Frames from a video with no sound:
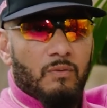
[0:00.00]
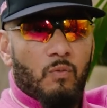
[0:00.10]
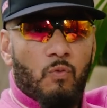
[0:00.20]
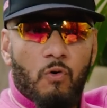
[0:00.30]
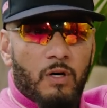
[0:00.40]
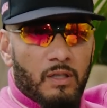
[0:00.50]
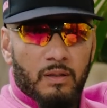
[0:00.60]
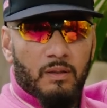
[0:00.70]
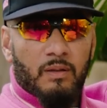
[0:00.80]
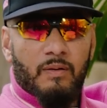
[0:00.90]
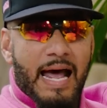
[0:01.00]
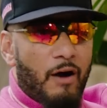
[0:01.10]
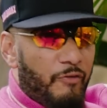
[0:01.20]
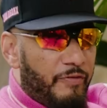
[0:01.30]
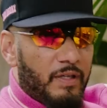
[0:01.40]
water
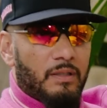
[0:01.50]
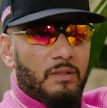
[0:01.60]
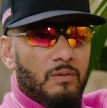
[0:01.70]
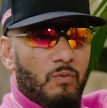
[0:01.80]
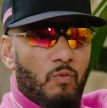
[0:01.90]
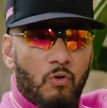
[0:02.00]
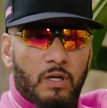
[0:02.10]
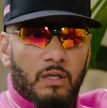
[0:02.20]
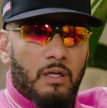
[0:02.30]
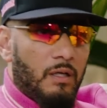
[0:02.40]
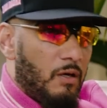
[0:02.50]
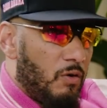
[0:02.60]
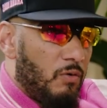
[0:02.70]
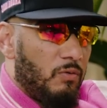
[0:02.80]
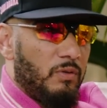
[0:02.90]
outfits, water
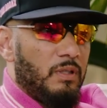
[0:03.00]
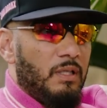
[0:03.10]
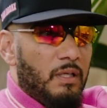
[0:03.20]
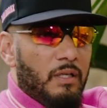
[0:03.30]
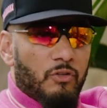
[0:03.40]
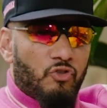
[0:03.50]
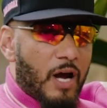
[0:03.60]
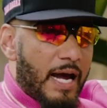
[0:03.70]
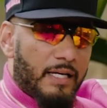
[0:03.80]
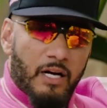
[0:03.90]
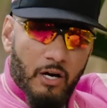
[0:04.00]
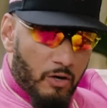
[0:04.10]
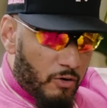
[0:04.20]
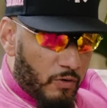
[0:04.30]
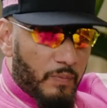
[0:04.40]
cologne, tried the
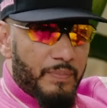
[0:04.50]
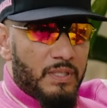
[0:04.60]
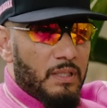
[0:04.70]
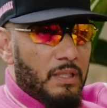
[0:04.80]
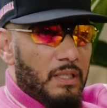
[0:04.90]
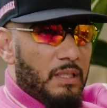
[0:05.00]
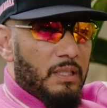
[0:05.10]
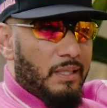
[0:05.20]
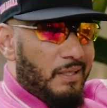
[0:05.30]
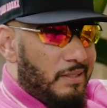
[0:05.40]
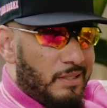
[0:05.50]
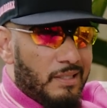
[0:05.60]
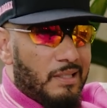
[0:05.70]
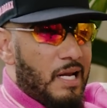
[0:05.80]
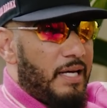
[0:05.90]
herbs, and
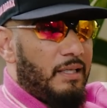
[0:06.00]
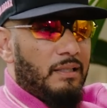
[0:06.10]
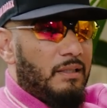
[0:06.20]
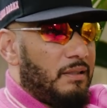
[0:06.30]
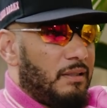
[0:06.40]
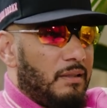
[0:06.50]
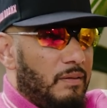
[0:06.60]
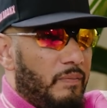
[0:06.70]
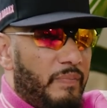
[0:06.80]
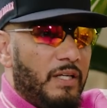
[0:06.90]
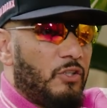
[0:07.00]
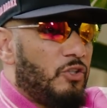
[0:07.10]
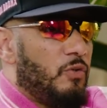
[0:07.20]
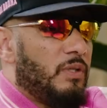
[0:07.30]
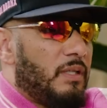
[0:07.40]
just like be a
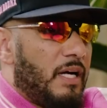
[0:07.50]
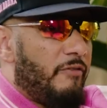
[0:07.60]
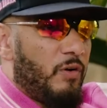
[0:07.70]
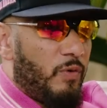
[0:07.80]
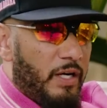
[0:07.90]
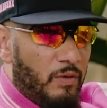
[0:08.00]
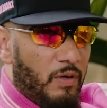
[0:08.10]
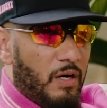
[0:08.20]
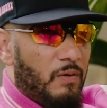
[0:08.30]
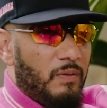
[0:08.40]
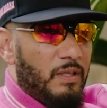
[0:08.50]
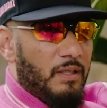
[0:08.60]
student everywhere you go.